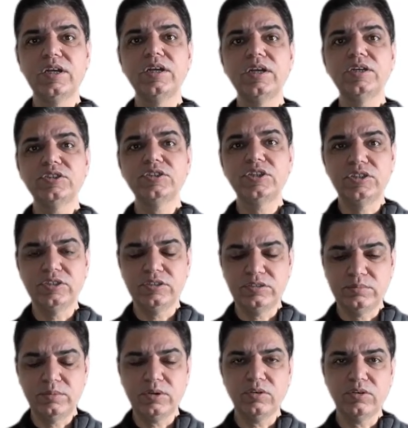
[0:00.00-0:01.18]
changes,
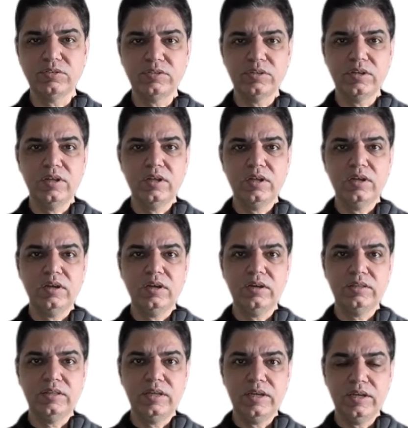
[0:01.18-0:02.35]
because
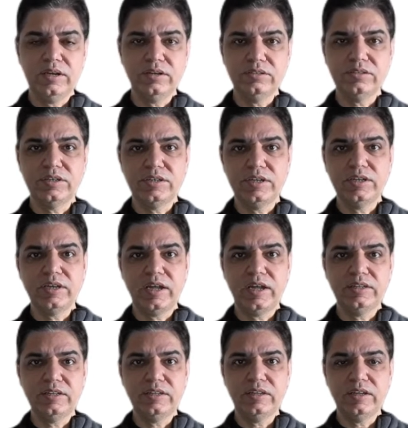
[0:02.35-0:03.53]
the air is retained and
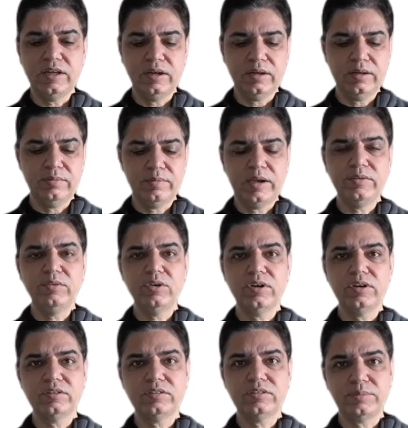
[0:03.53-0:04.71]
the alveolar
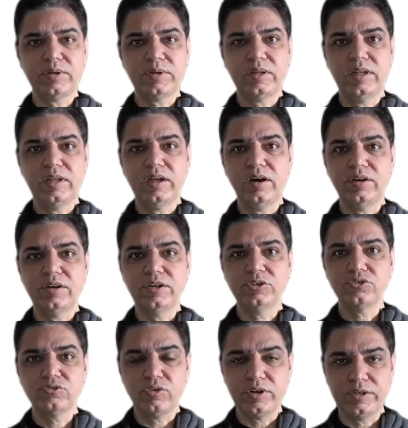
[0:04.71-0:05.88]
septa, they are
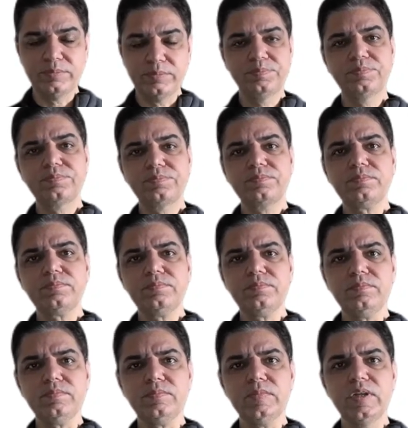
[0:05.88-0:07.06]
destroyed,
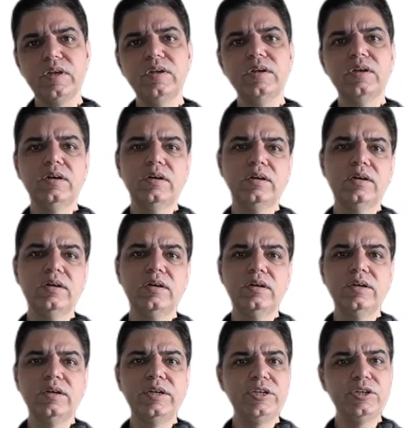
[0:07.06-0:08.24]

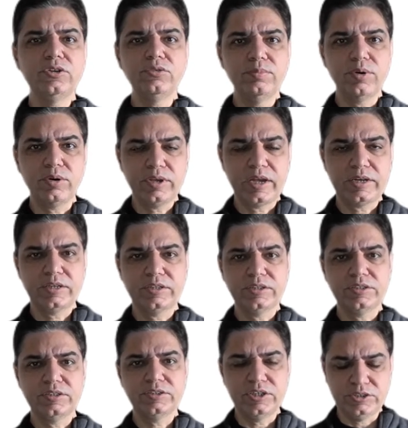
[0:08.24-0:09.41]
leading to bronchiectasis
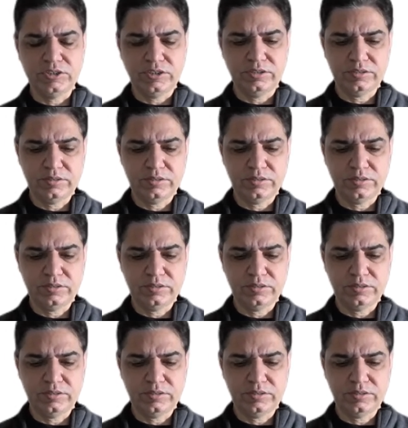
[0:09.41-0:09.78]
changes.